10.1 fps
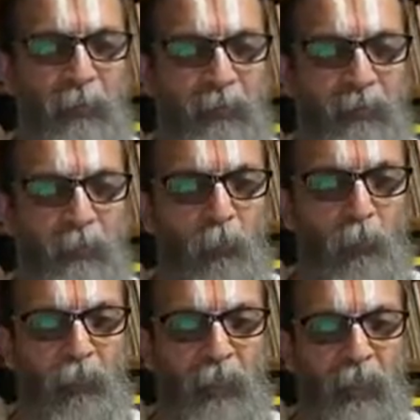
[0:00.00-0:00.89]
Things like
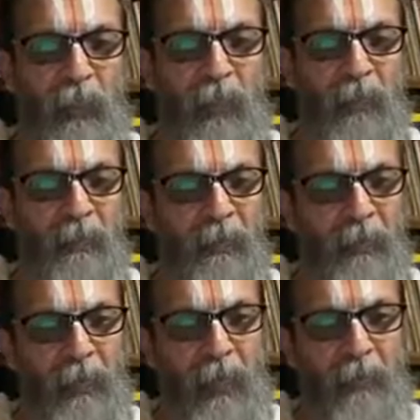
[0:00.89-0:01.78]
moksha and
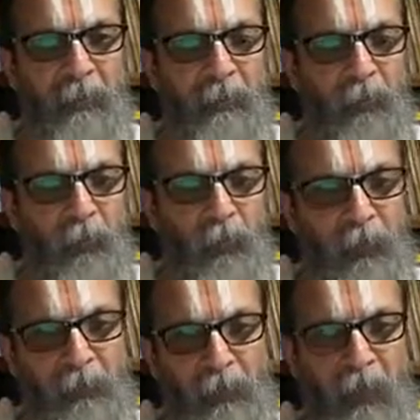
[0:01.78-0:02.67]
the reality, the
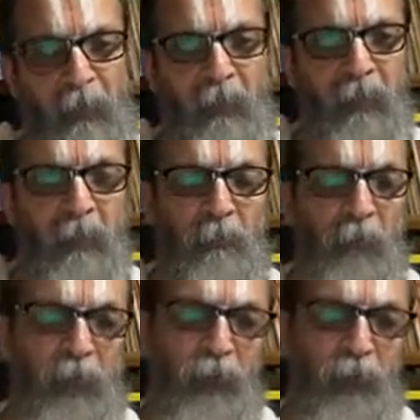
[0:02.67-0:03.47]
total reality, can be